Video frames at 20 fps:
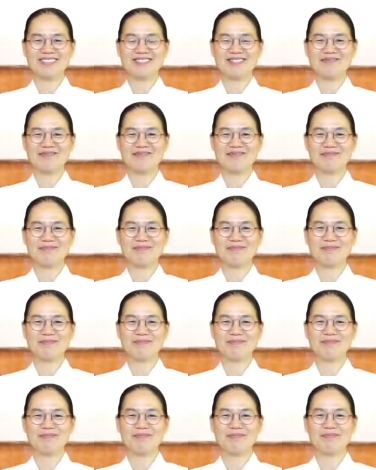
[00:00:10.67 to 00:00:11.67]

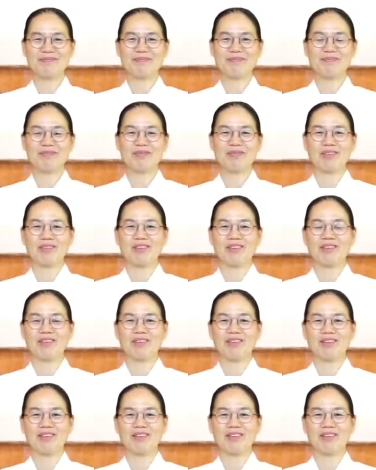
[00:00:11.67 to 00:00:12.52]
No one is speaking in this clip.